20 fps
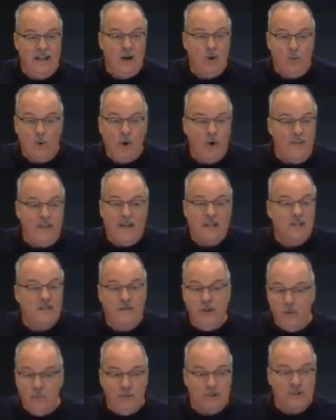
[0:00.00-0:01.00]
a world that is
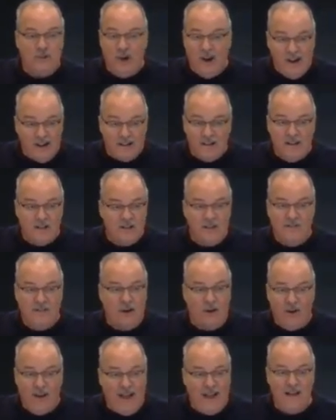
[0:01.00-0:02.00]
filled with darkness if
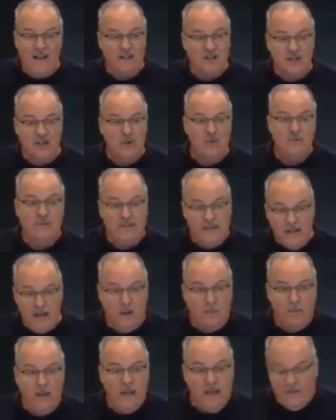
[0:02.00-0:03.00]
our light is so
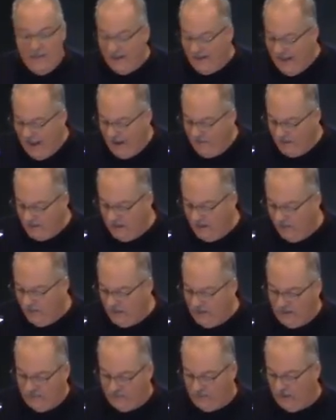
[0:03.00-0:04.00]
dim they can't even tell the
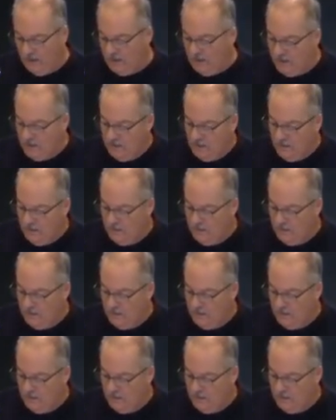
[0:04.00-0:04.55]
difference?